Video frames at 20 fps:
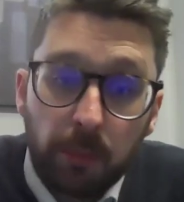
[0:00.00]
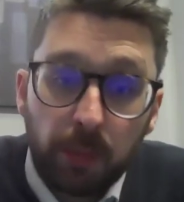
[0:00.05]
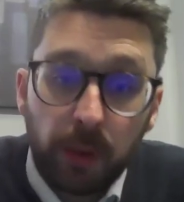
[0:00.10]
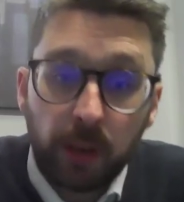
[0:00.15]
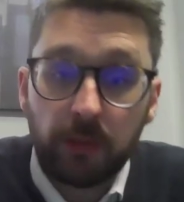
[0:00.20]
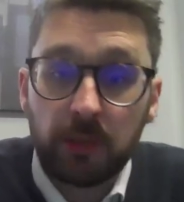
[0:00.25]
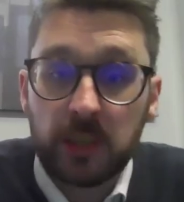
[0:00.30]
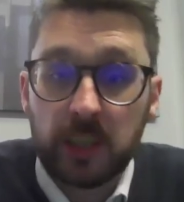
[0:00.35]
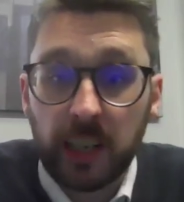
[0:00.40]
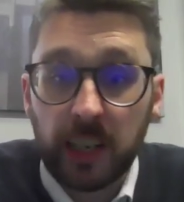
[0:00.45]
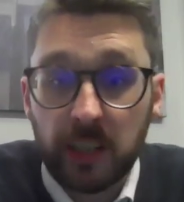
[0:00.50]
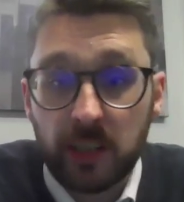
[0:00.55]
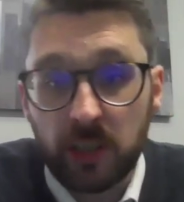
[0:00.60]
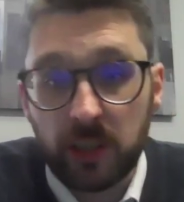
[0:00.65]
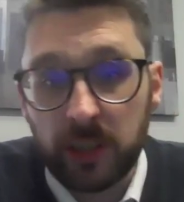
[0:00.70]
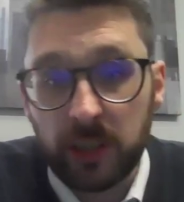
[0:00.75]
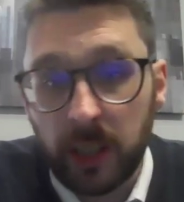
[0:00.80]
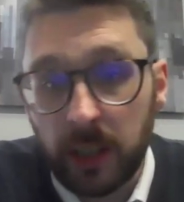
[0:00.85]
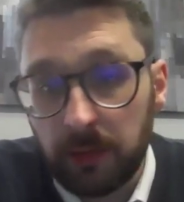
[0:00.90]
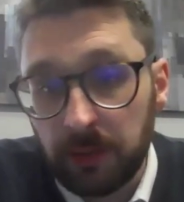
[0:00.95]
Previously,
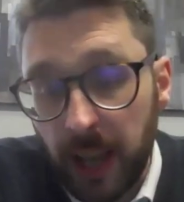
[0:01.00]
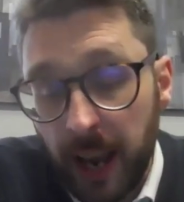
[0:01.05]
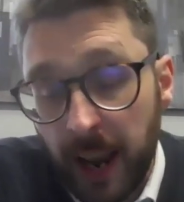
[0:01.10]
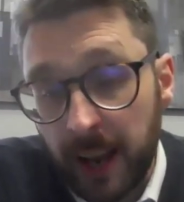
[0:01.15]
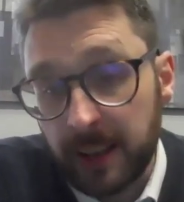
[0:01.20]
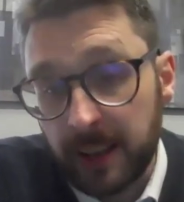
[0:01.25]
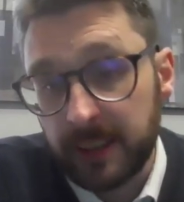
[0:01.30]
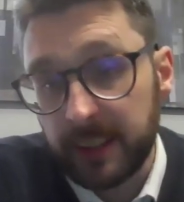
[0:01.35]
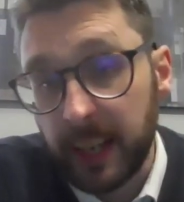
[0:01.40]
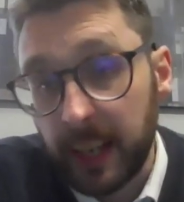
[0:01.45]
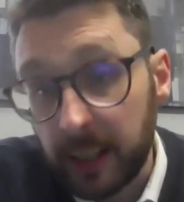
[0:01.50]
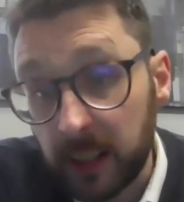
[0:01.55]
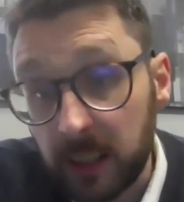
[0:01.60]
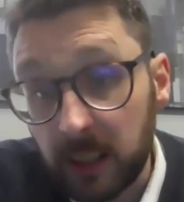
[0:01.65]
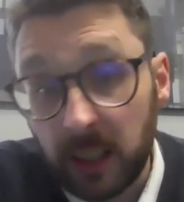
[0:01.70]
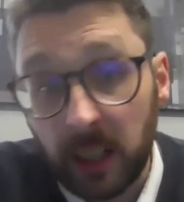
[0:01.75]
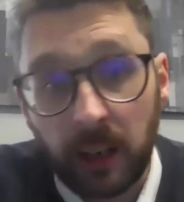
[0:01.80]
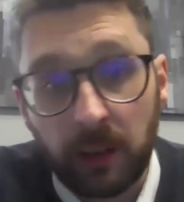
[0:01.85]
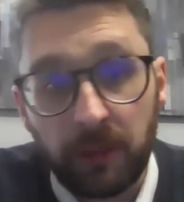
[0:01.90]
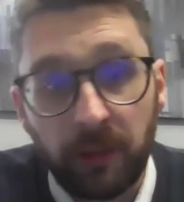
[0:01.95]
she served as
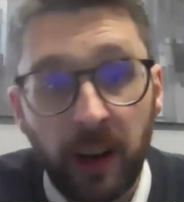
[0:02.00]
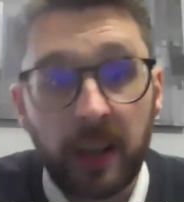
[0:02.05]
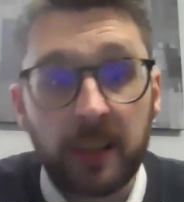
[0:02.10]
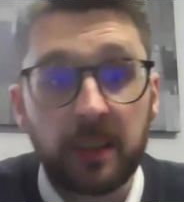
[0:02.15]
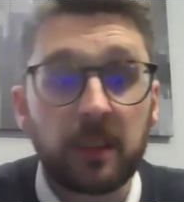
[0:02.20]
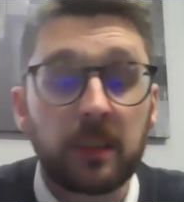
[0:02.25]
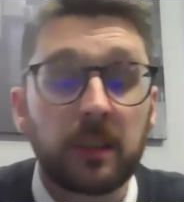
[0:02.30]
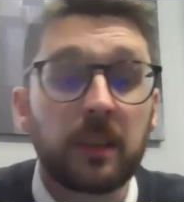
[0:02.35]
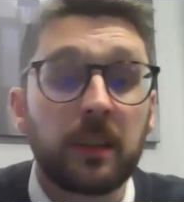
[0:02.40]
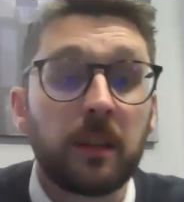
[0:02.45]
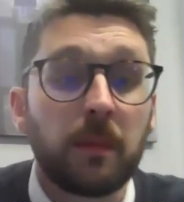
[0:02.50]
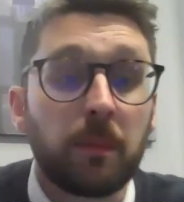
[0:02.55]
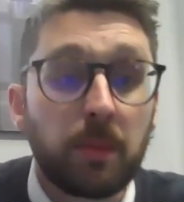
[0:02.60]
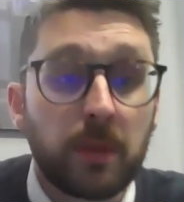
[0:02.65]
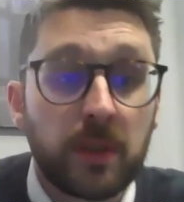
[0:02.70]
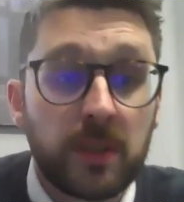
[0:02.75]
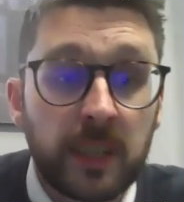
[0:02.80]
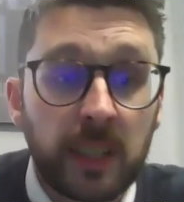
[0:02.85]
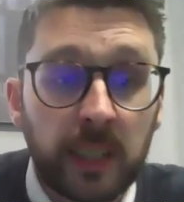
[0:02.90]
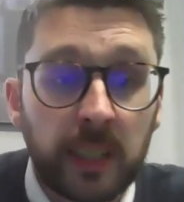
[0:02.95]
technical advisor to the
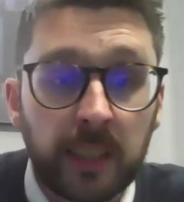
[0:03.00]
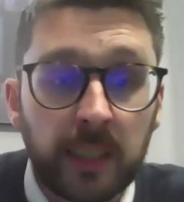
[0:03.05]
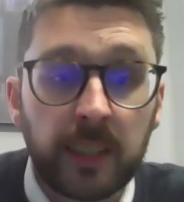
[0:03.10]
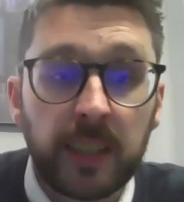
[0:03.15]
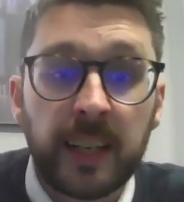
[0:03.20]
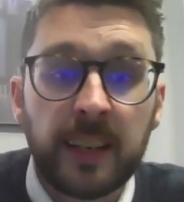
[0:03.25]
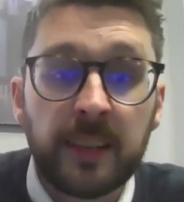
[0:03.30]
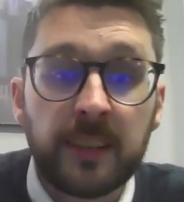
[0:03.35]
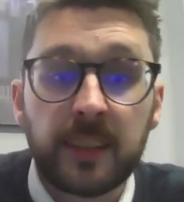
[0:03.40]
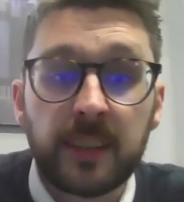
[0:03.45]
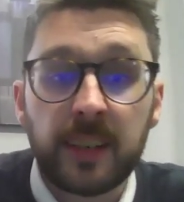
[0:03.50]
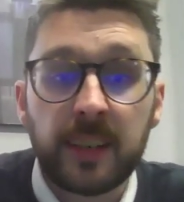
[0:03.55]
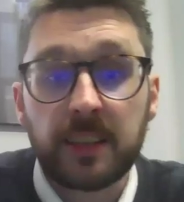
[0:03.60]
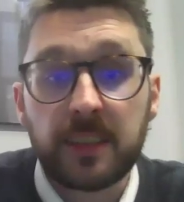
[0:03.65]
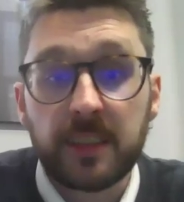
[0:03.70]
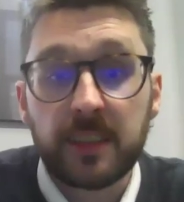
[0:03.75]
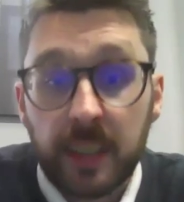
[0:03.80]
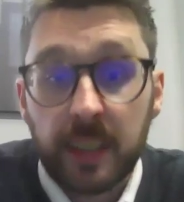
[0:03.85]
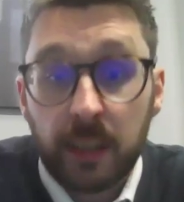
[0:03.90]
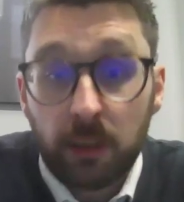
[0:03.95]
Brazilian
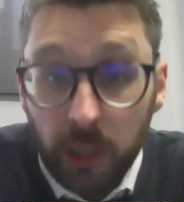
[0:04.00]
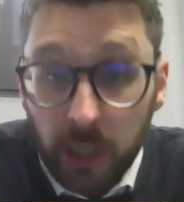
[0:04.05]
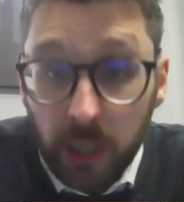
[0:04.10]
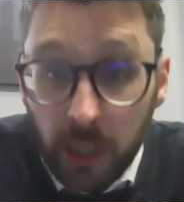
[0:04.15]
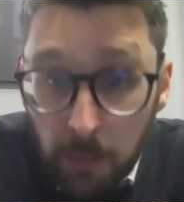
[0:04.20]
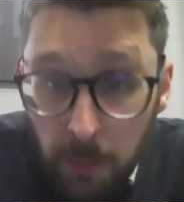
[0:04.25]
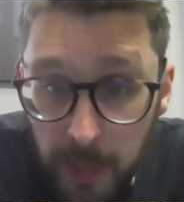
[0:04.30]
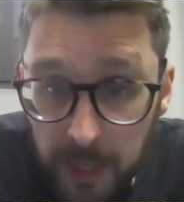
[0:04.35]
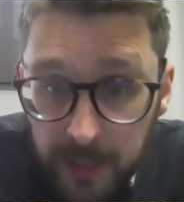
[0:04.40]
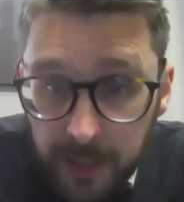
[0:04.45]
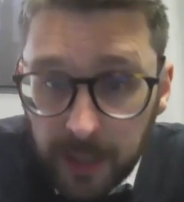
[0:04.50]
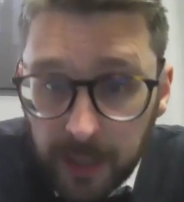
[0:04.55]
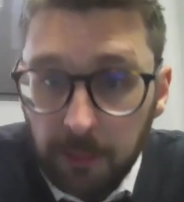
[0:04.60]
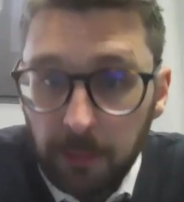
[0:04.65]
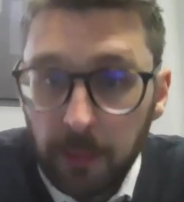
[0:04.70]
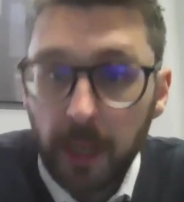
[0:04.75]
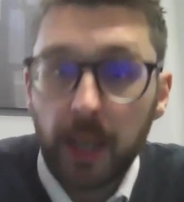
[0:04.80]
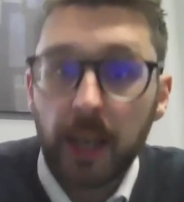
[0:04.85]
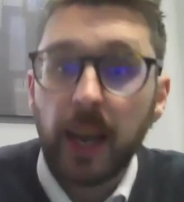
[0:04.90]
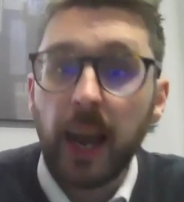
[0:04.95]
Internet Steering Committee
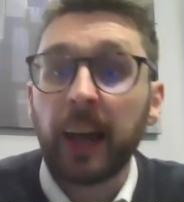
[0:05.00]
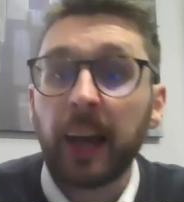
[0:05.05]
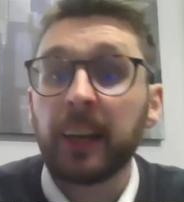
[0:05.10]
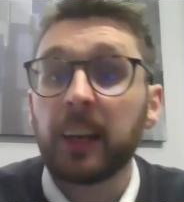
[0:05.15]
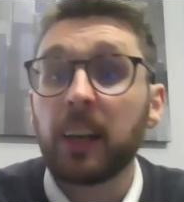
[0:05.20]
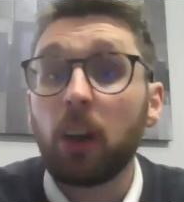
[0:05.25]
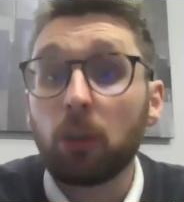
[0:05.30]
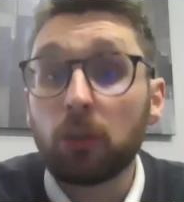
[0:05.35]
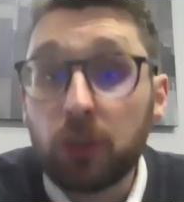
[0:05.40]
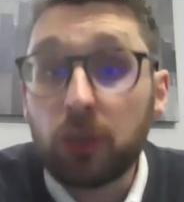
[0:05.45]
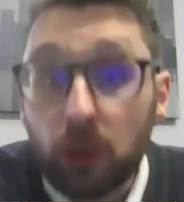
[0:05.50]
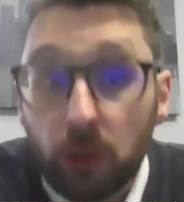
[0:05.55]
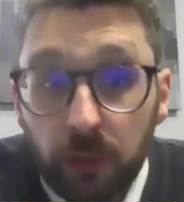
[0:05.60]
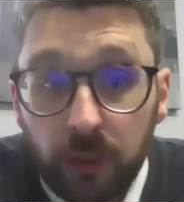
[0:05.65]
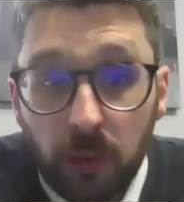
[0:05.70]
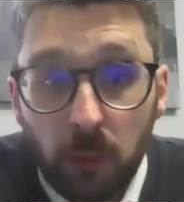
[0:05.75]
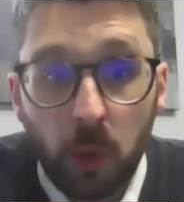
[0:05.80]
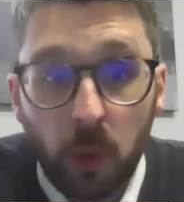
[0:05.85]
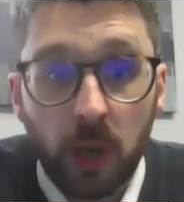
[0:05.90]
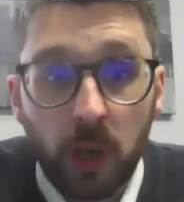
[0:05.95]
and in
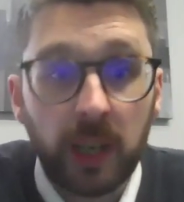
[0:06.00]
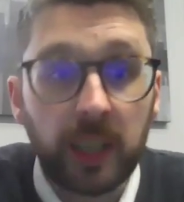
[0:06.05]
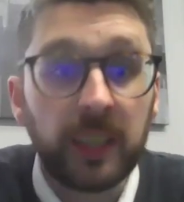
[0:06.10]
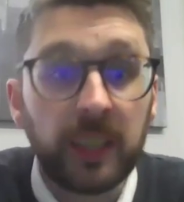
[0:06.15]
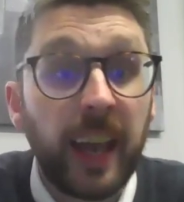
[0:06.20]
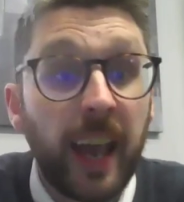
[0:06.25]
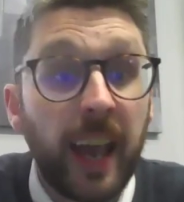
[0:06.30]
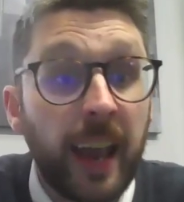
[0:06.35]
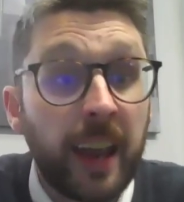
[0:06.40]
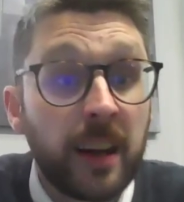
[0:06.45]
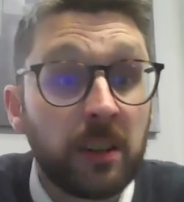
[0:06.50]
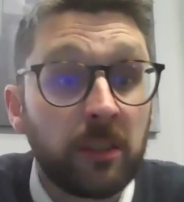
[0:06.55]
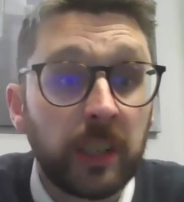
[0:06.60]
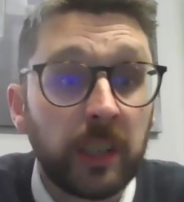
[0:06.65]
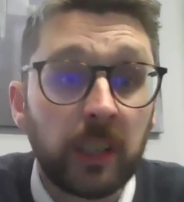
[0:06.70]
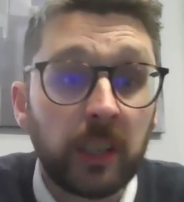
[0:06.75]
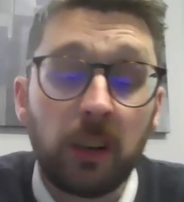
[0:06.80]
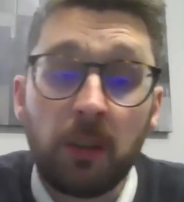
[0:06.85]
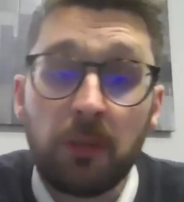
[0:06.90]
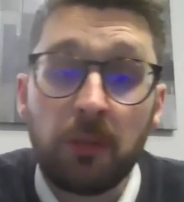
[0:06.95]
consulting work in the
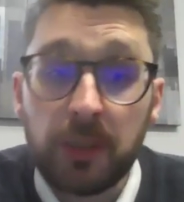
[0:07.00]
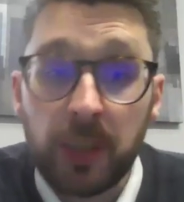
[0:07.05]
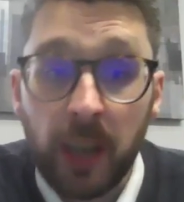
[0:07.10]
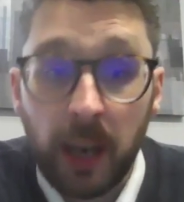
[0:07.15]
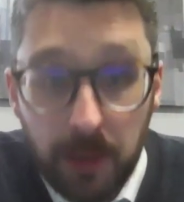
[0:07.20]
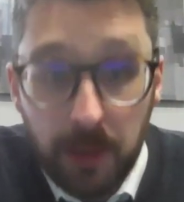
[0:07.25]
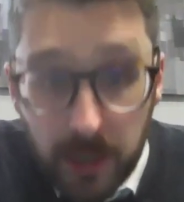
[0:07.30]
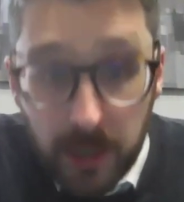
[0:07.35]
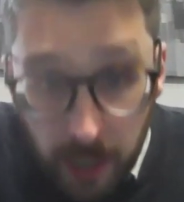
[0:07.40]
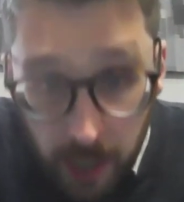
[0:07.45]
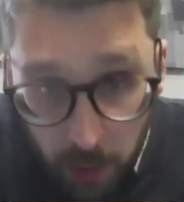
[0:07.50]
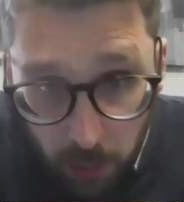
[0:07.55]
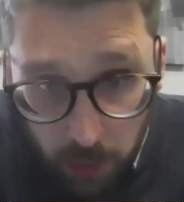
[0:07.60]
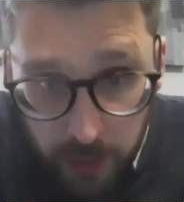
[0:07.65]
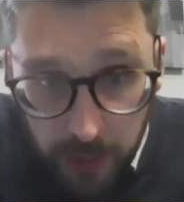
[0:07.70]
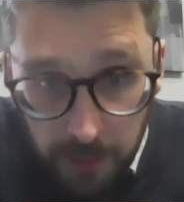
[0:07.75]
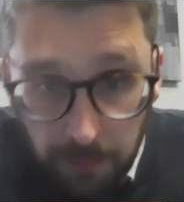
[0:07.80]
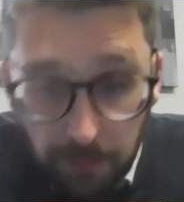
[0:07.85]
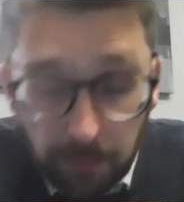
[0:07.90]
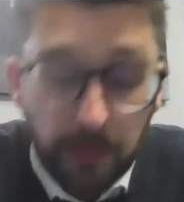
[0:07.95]
area of
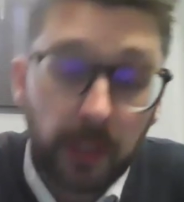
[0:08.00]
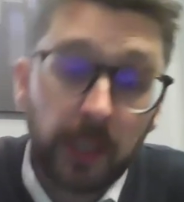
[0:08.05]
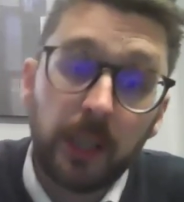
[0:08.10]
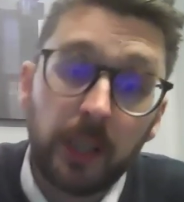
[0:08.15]
cybersecurity.